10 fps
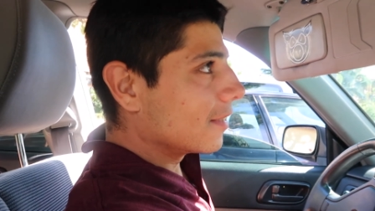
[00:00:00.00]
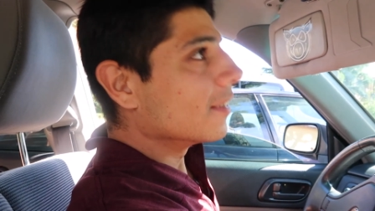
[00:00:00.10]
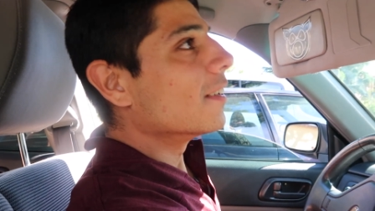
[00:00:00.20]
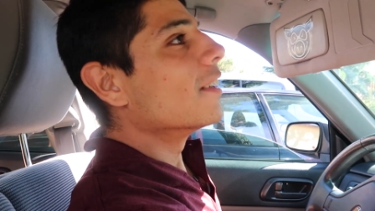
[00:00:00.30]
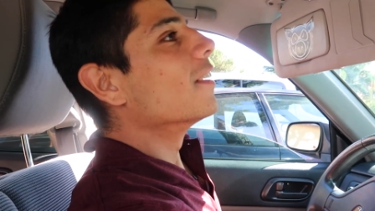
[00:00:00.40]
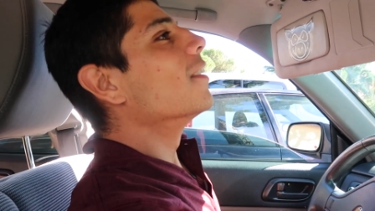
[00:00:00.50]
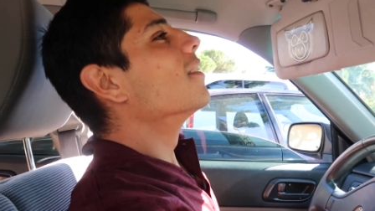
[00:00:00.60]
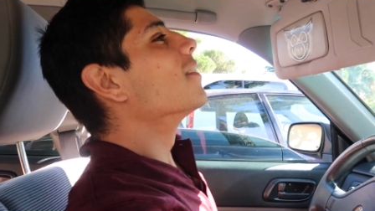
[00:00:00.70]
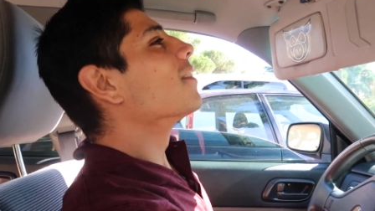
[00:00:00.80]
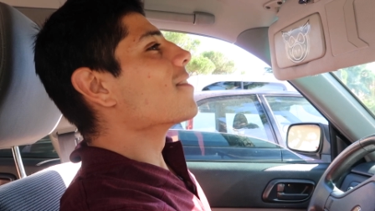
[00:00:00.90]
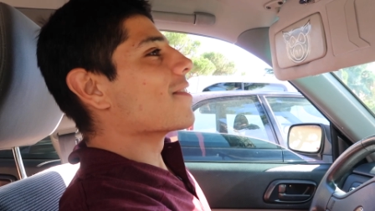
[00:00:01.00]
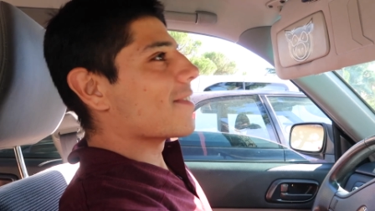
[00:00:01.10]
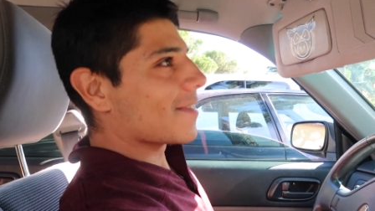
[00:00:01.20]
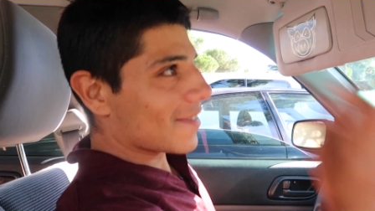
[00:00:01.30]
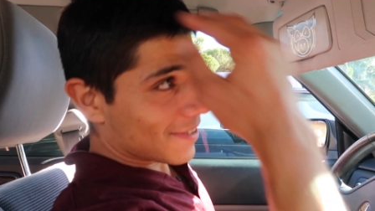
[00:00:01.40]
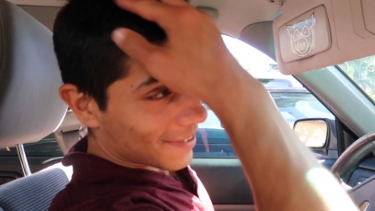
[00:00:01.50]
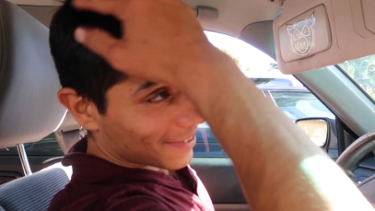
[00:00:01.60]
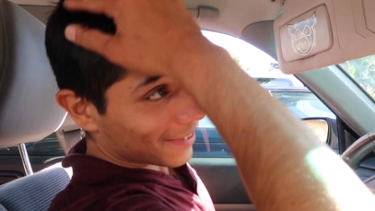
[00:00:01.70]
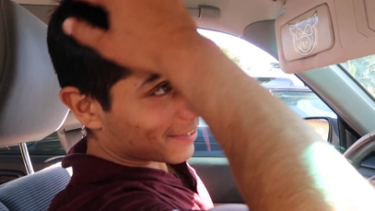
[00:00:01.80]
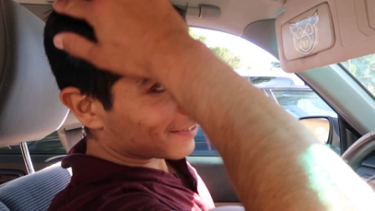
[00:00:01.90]
How do you feel to be in
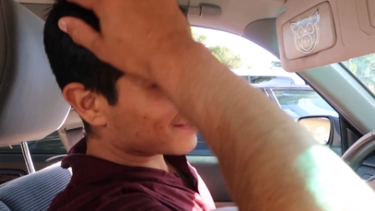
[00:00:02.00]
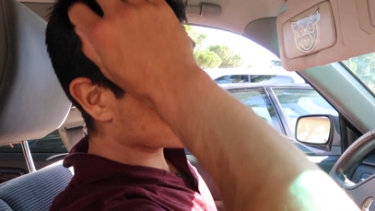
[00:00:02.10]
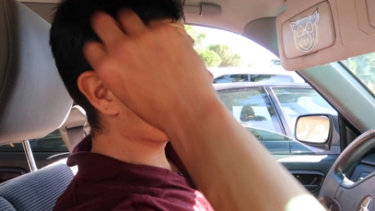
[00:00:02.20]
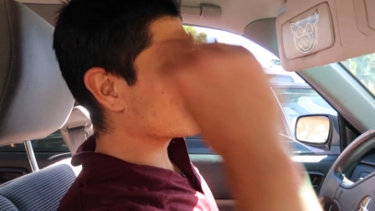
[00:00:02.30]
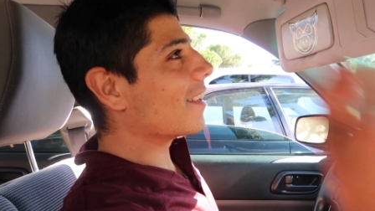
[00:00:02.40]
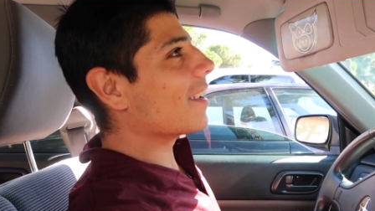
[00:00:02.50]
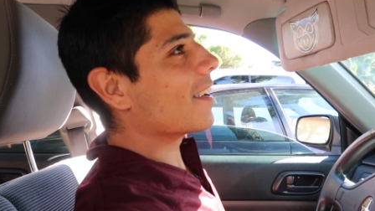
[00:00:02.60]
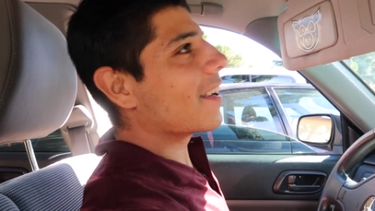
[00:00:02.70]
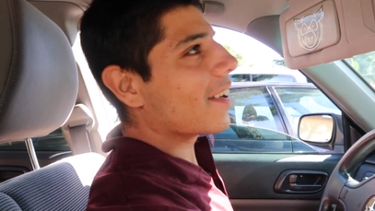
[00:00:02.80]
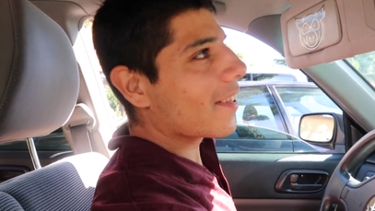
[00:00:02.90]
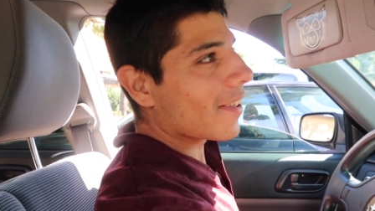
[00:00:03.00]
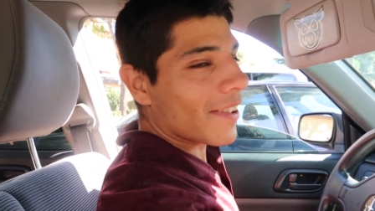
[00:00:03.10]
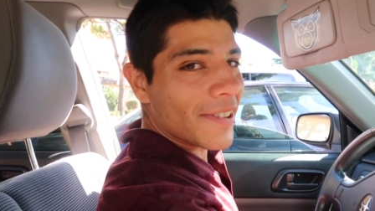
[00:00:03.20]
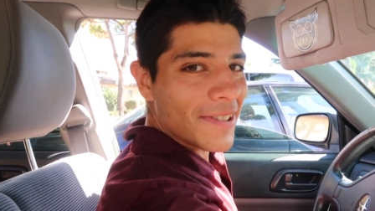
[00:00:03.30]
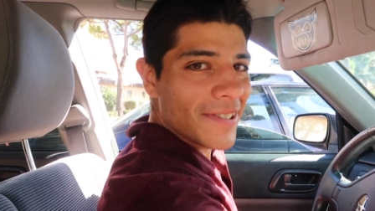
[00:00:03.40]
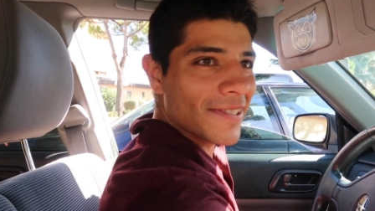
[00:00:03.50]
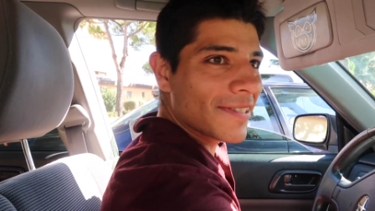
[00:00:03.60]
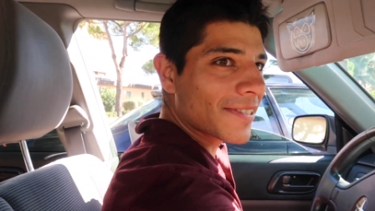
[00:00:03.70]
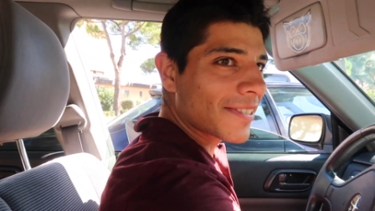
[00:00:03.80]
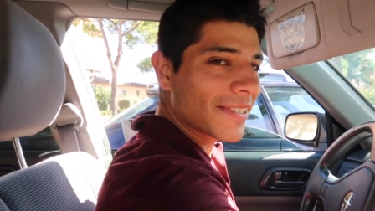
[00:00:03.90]
our in this car again with your
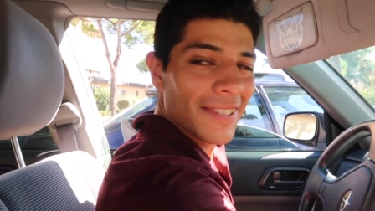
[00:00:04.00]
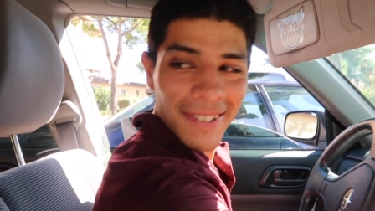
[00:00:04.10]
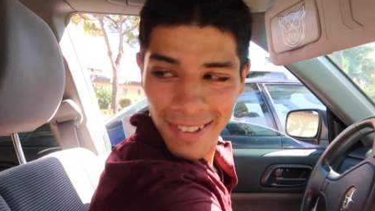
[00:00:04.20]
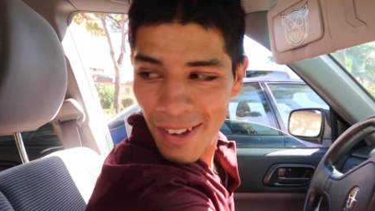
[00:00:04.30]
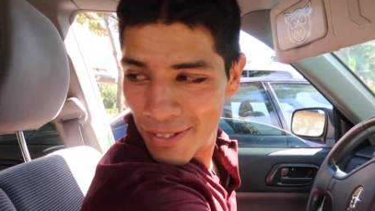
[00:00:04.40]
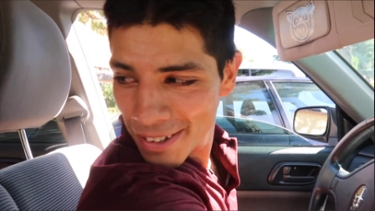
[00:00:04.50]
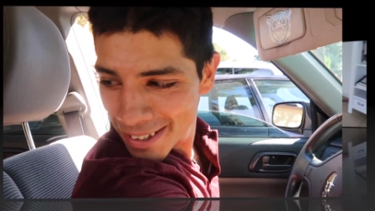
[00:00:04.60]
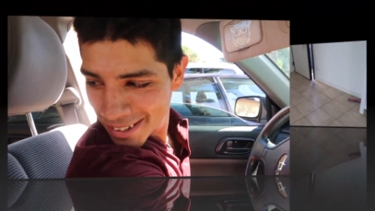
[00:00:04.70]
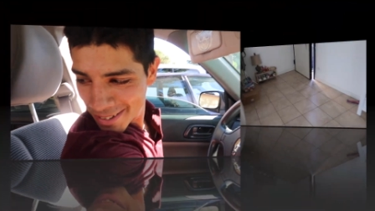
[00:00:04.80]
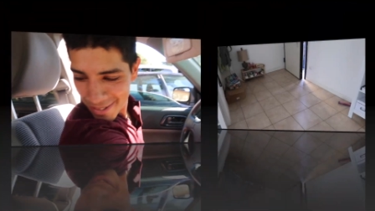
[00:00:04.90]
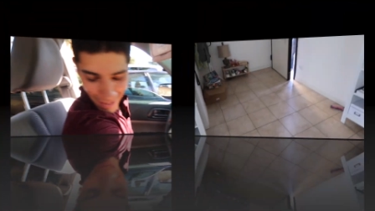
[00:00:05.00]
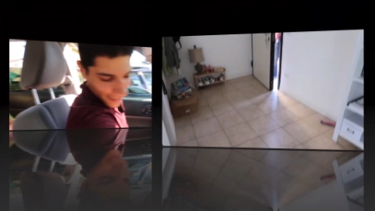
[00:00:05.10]
girls? Thank